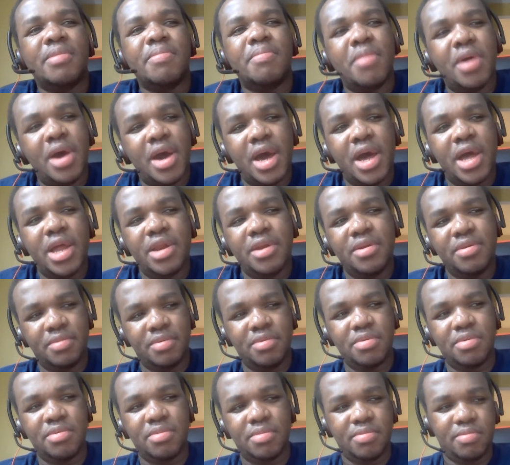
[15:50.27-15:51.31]
But
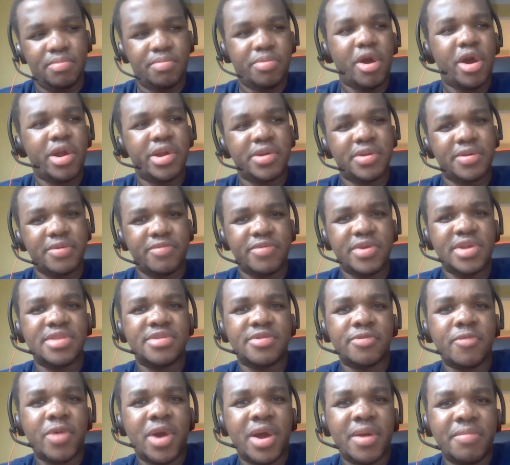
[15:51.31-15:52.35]
part of the
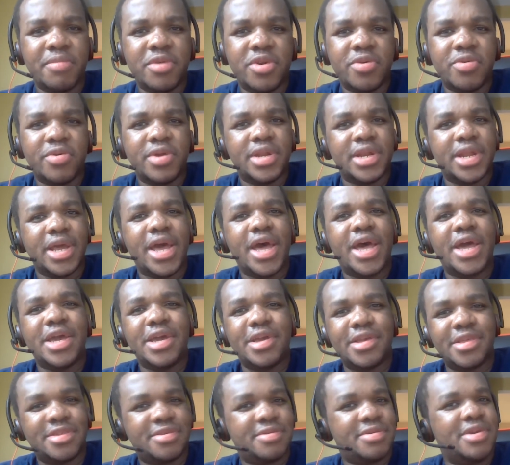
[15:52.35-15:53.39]
reason why I'm doing that
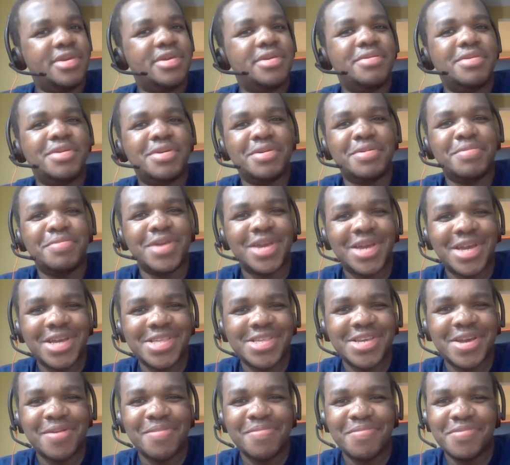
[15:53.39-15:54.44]
is
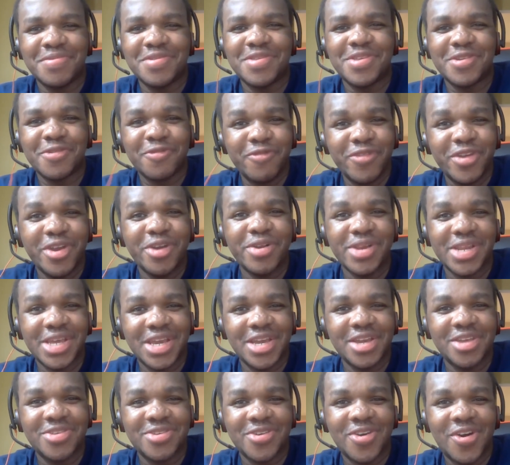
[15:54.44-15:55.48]
because I'm severely
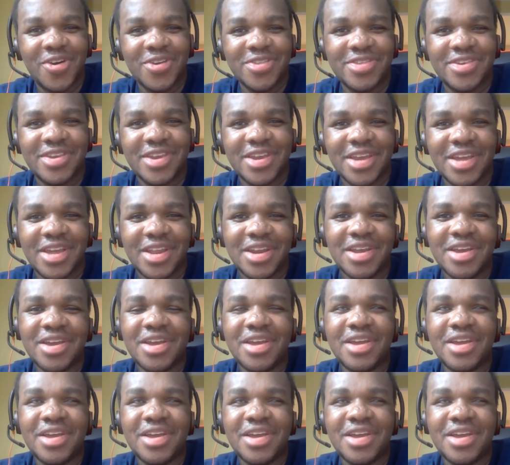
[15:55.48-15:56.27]
exhausted.